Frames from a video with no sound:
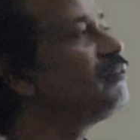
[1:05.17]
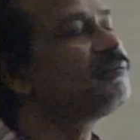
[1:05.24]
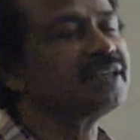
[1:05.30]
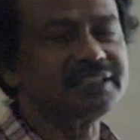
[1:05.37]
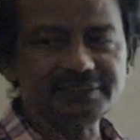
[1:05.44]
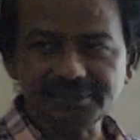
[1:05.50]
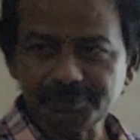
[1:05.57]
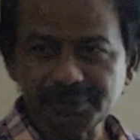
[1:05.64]

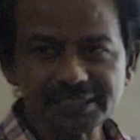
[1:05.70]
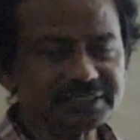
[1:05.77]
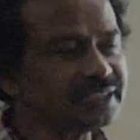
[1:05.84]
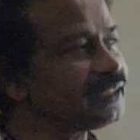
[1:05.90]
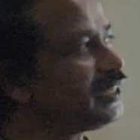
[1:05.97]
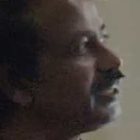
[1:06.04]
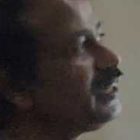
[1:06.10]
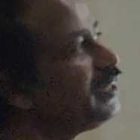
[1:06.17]
For the
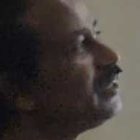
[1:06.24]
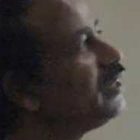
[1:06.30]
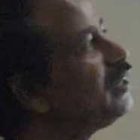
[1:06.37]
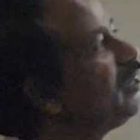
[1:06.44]
simplicity,